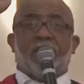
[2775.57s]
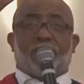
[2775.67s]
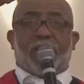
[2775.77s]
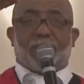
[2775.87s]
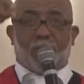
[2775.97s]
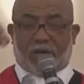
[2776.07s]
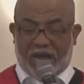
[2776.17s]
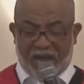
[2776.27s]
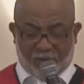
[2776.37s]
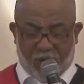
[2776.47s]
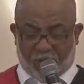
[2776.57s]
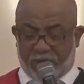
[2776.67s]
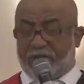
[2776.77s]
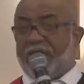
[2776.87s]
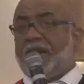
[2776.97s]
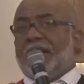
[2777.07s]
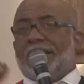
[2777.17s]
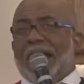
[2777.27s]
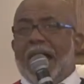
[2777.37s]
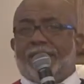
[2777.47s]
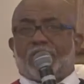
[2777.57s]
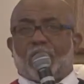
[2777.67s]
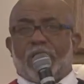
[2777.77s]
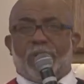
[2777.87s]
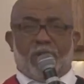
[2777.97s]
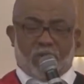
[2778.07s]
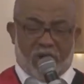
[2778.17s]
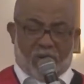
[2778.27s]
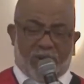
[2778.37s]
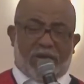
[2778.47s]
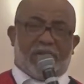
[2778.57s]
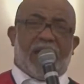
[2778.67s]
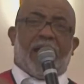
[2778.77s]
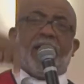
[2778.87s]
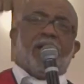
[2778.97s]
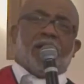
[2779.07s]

Facebook Live, we're already there. Live streaming, we're already there.